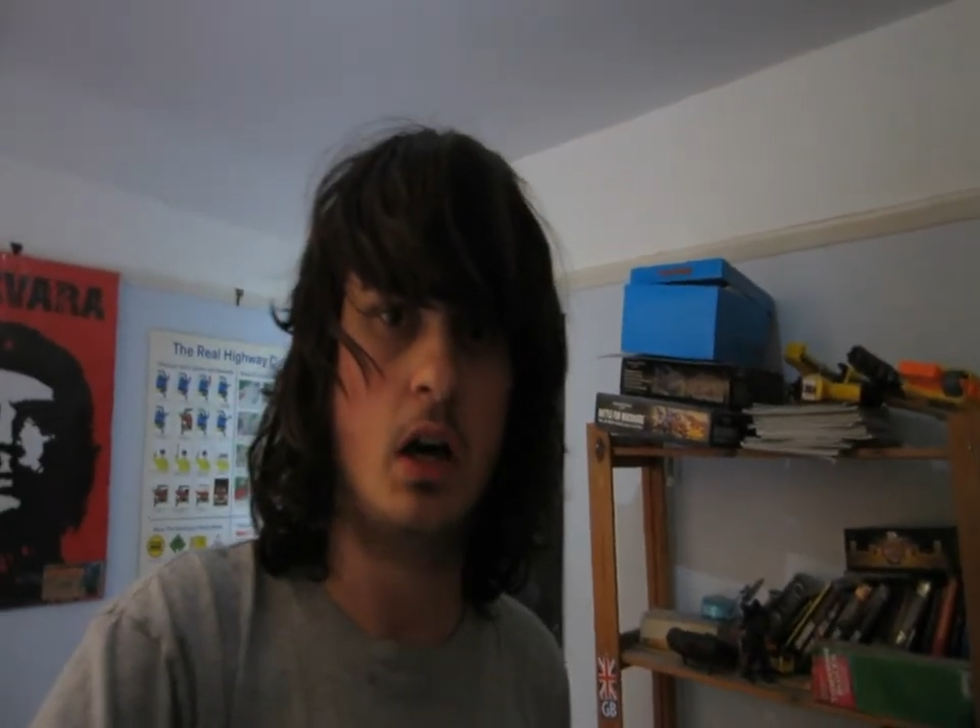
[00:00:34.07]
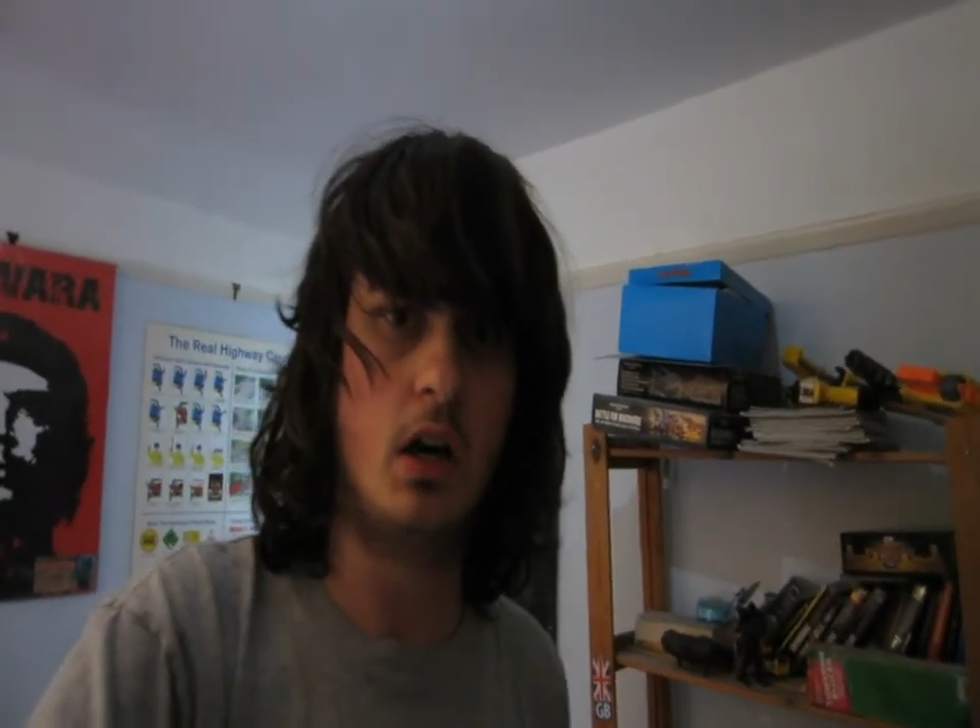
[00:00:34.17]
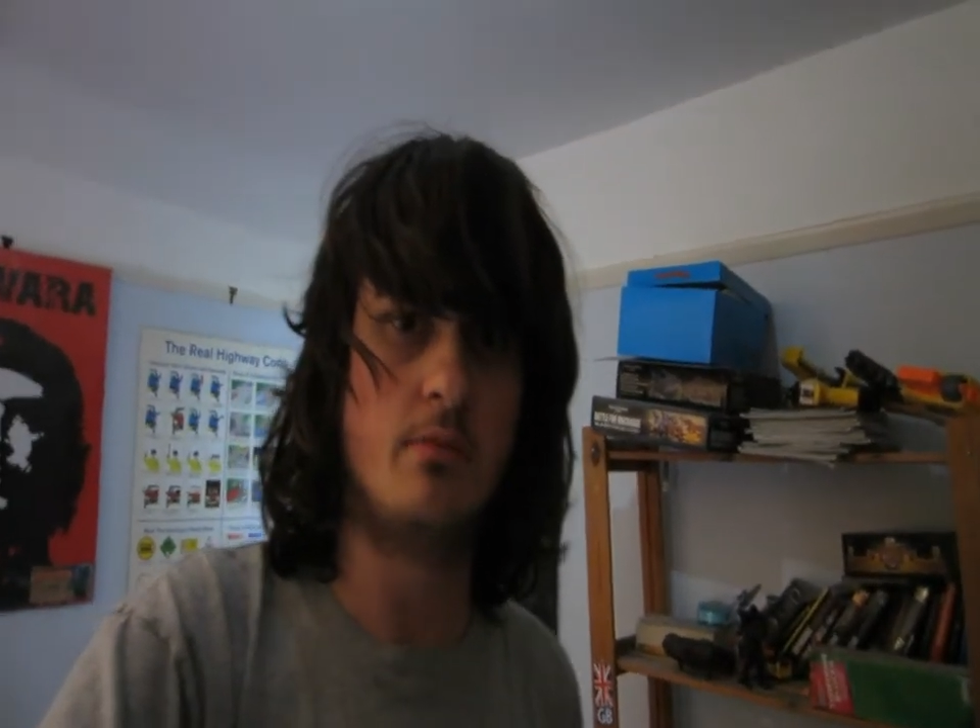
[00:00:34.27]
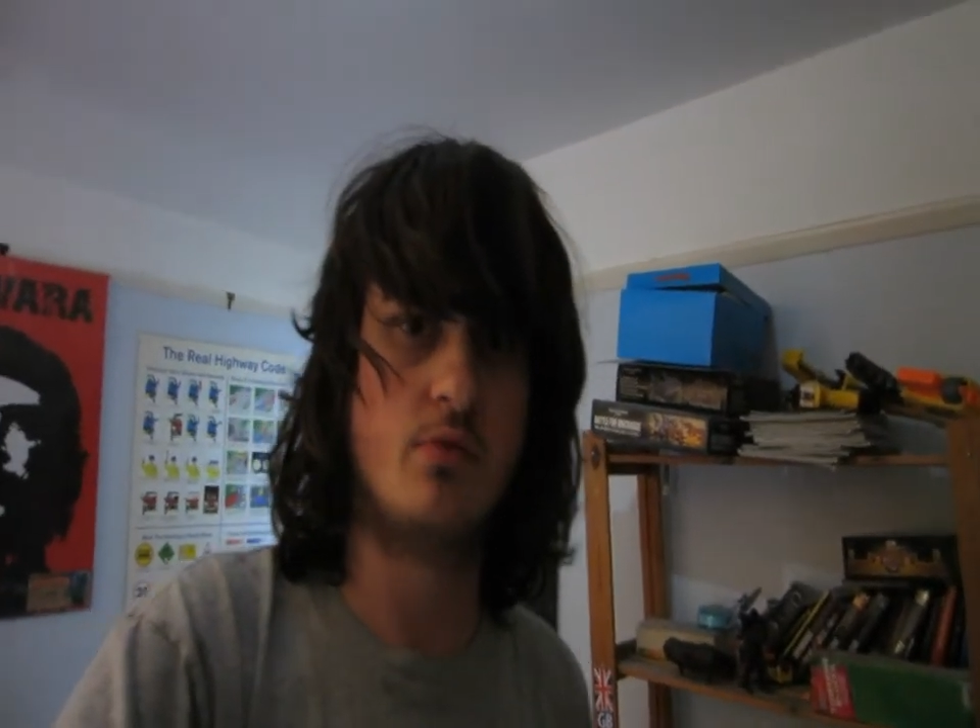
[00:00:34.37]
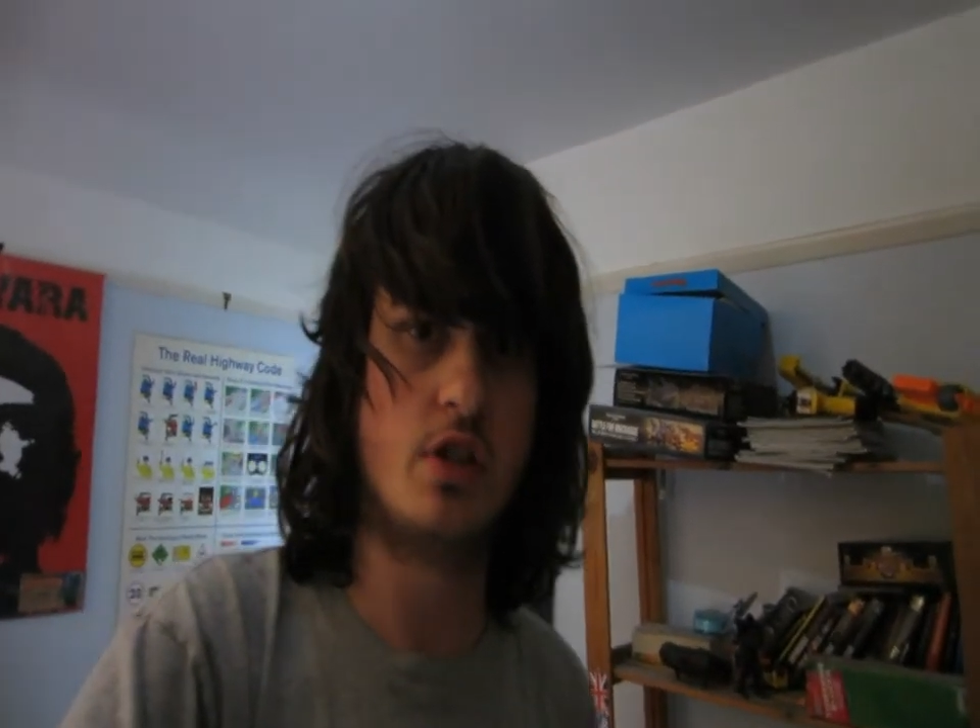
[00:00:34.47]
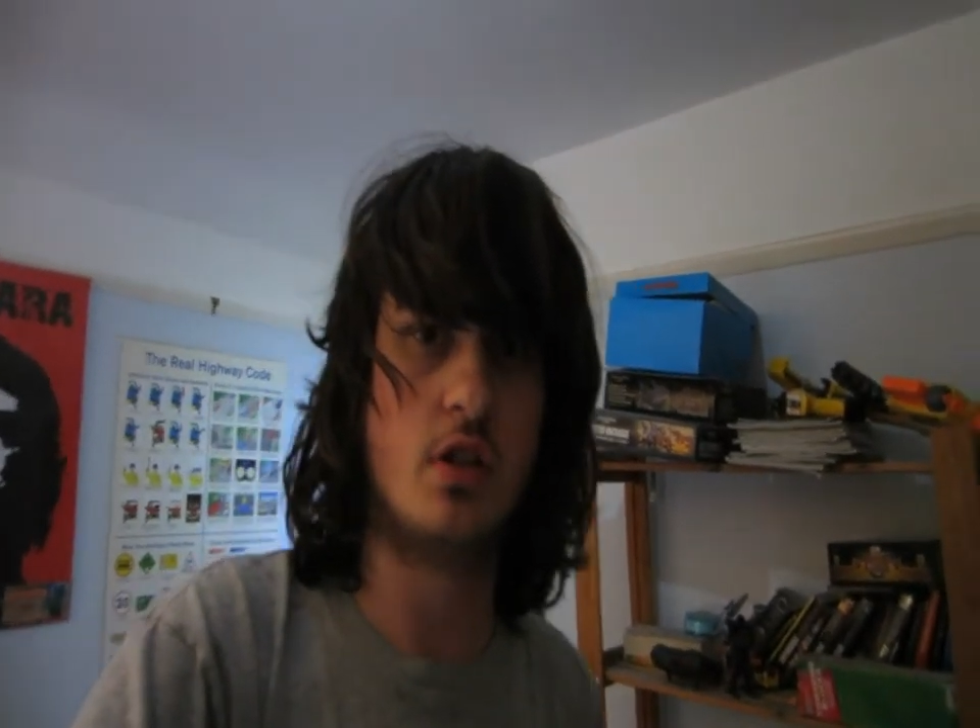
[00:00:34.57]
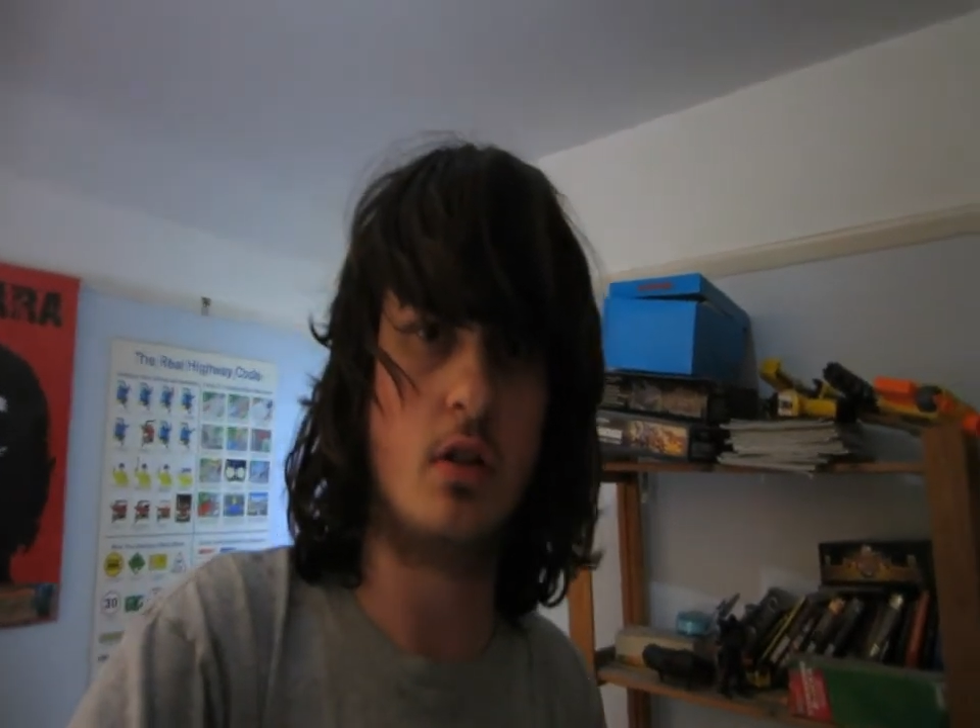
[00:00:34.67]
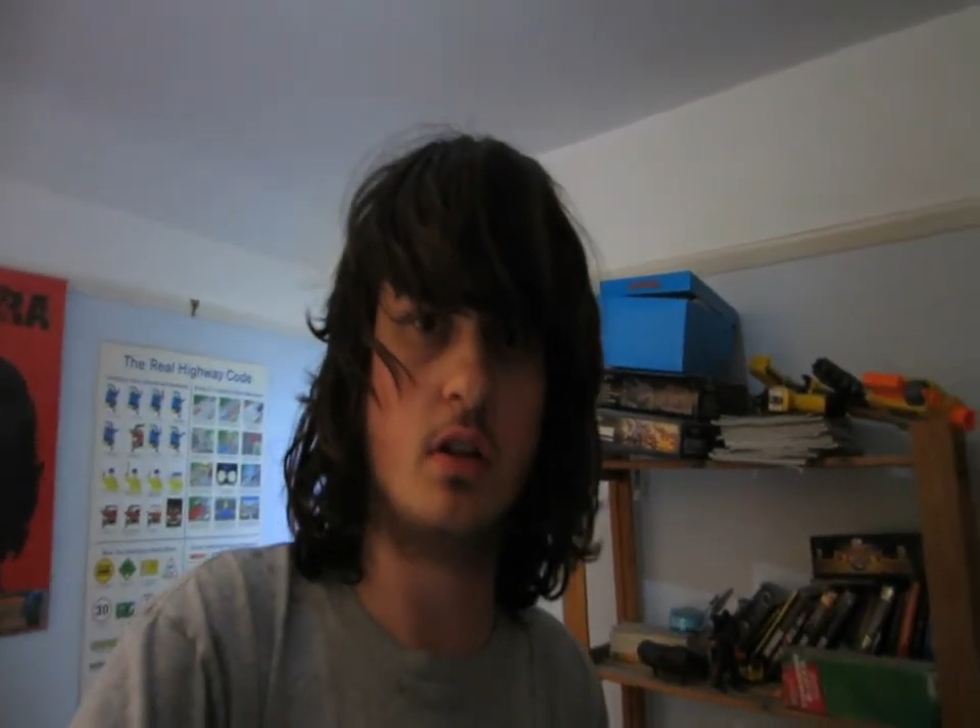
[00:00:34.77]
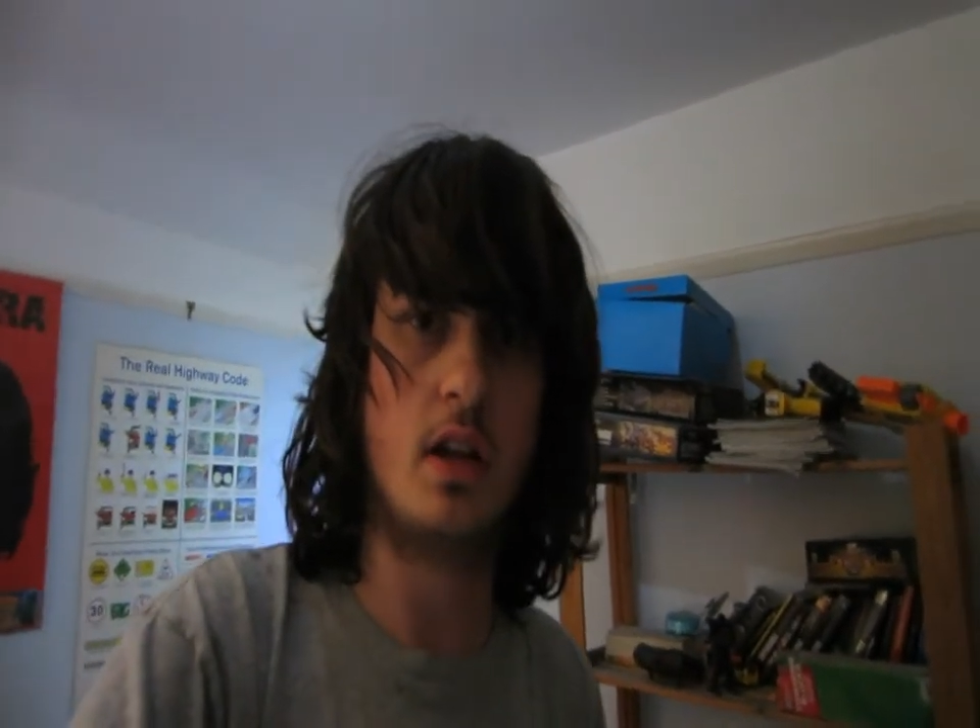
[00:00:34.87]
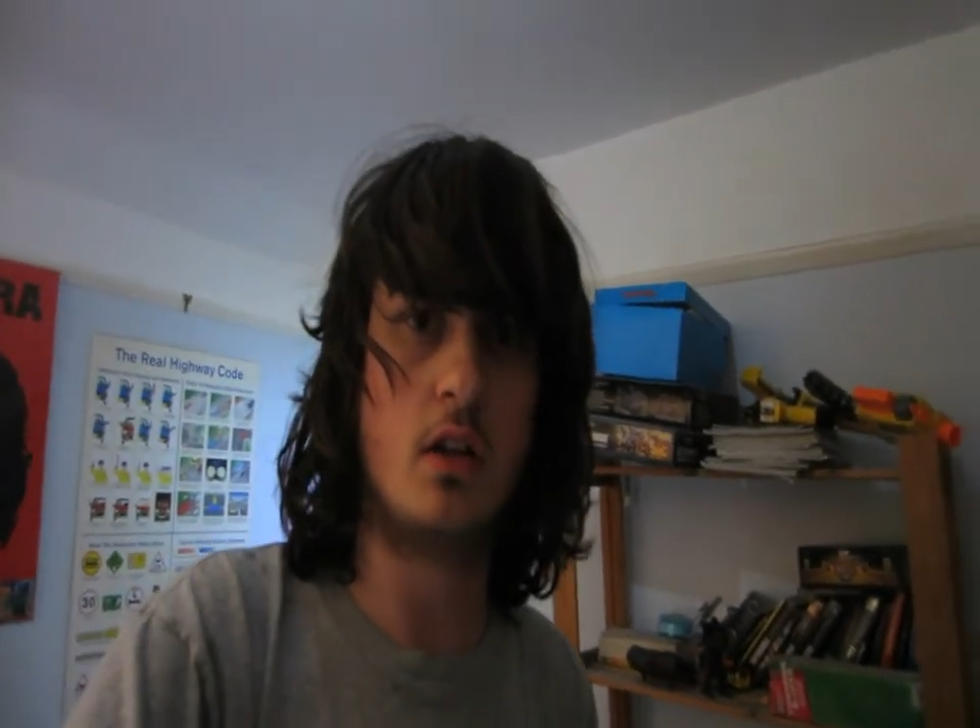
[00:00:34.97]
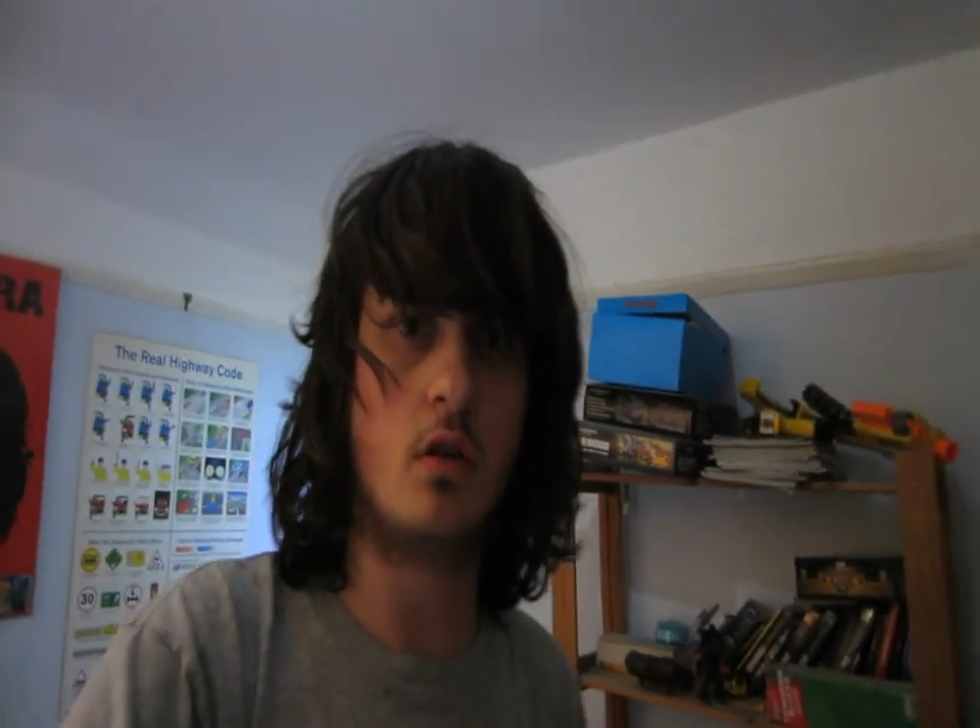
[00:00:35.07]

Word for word: I just thought I'd let